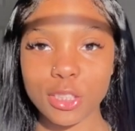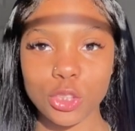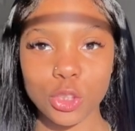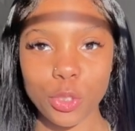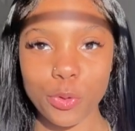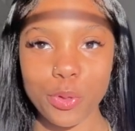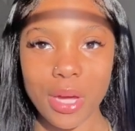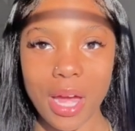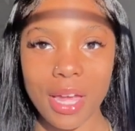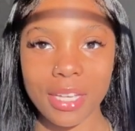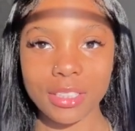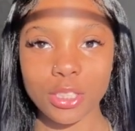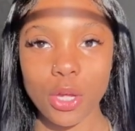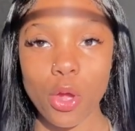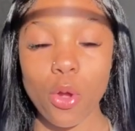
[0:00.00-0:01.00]
to show you
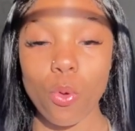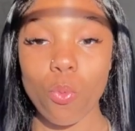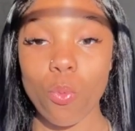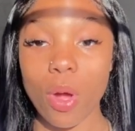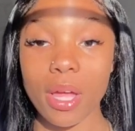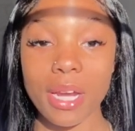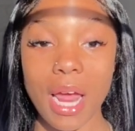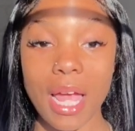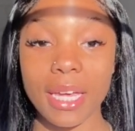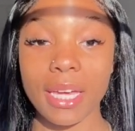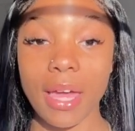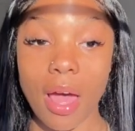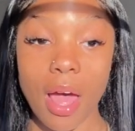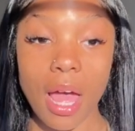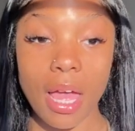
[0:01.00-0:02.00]
guys what I
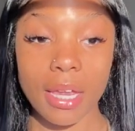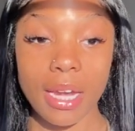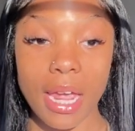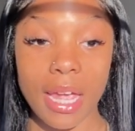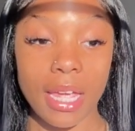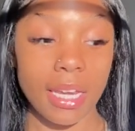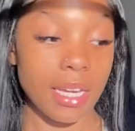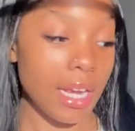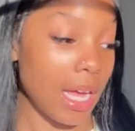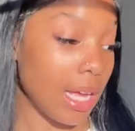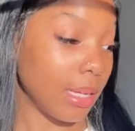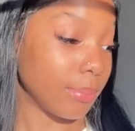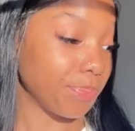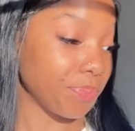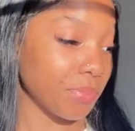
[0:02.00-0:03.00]
got and
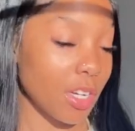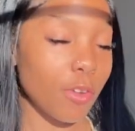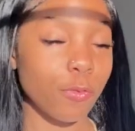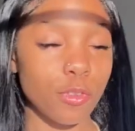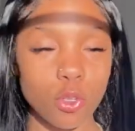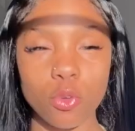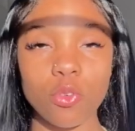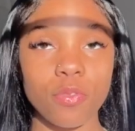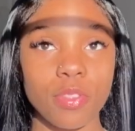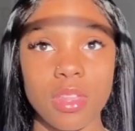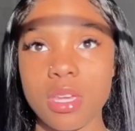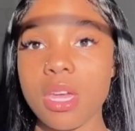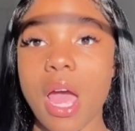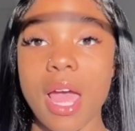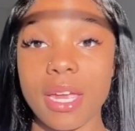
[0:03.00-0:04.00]
um, a few of
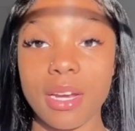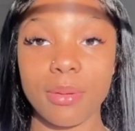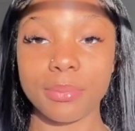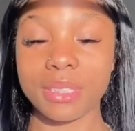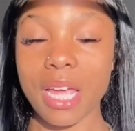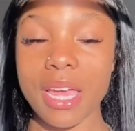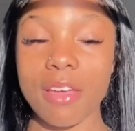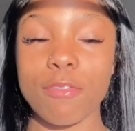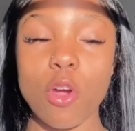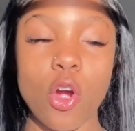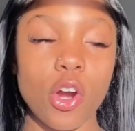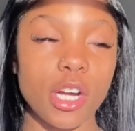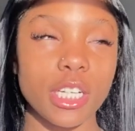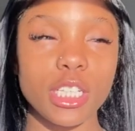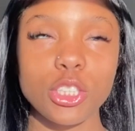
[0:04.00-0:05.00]
the items I have
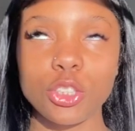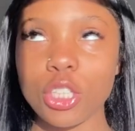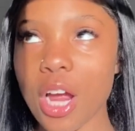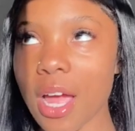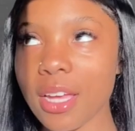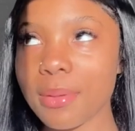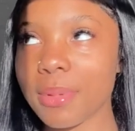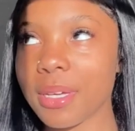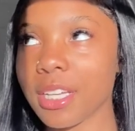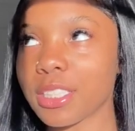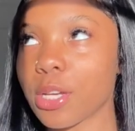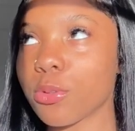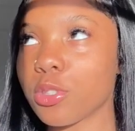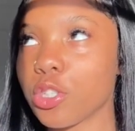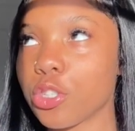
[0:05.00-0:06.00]
already tried because I
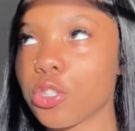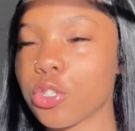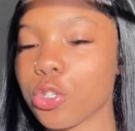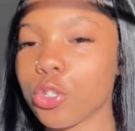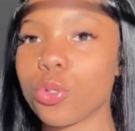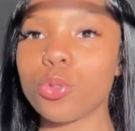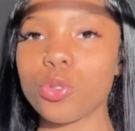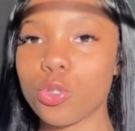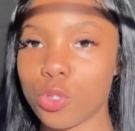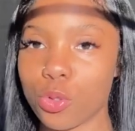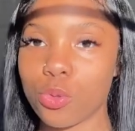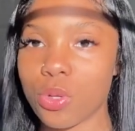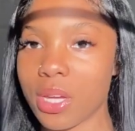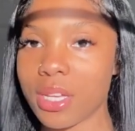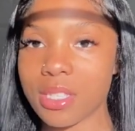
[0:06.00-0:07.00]
was just too
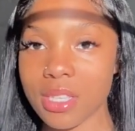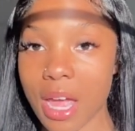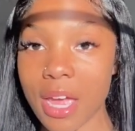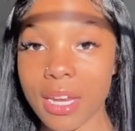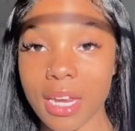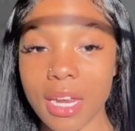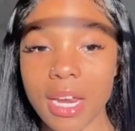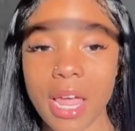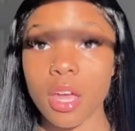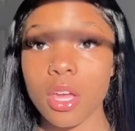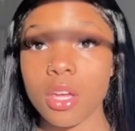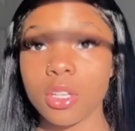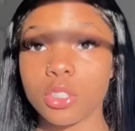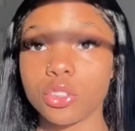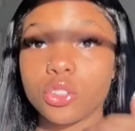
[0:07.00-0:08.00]
too excited
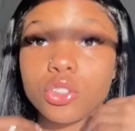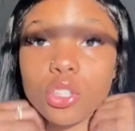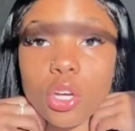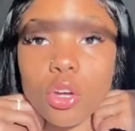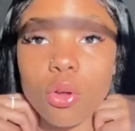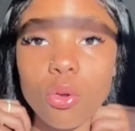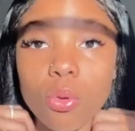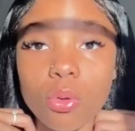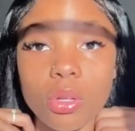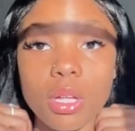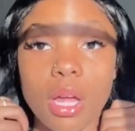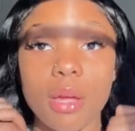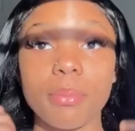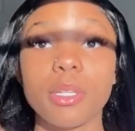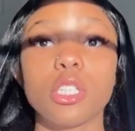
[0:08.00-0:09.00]
so
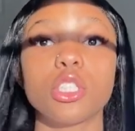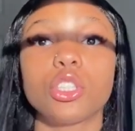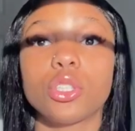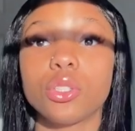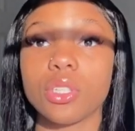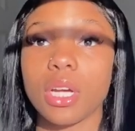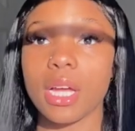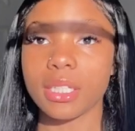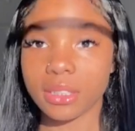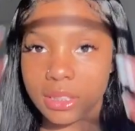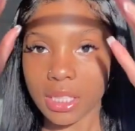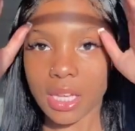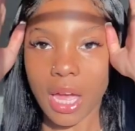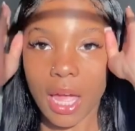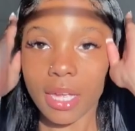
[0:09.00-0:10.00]
I'm gonna show you guys
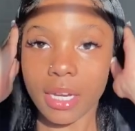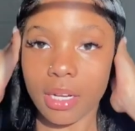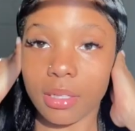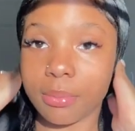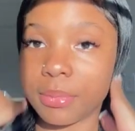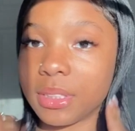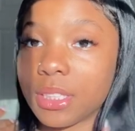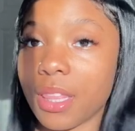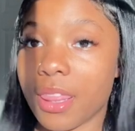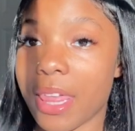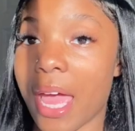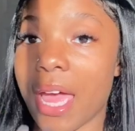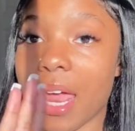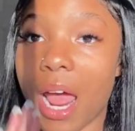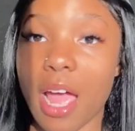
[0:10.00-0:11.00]
the items
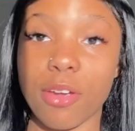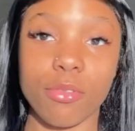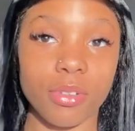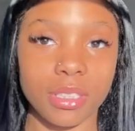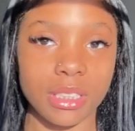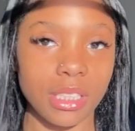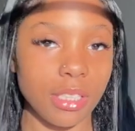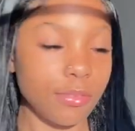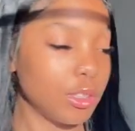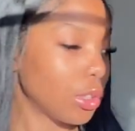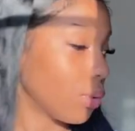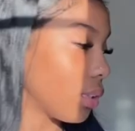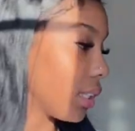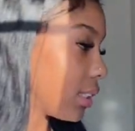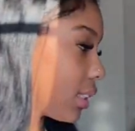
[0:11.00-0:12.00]
that I received so
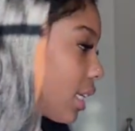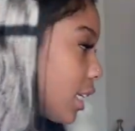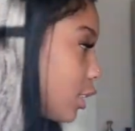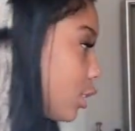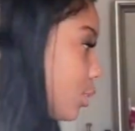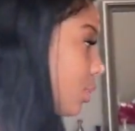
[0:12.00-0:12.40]
let's get into